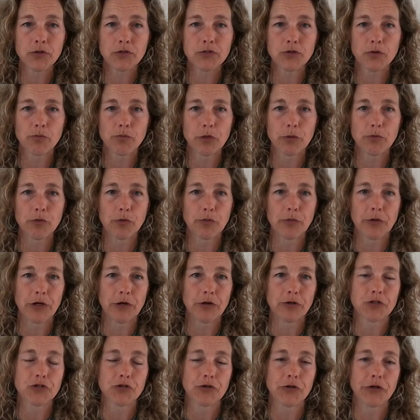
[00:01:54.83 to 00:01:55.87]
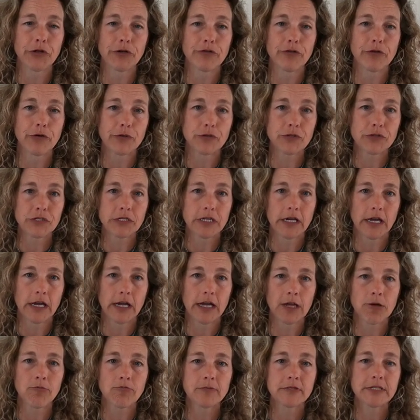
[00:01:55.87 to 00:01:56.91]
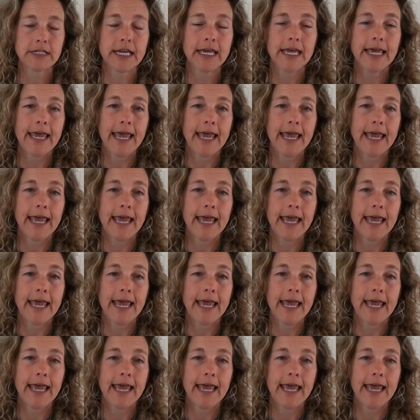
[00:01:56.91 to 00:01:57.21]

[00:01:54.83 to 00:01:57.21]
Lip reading: so be prepared during those times.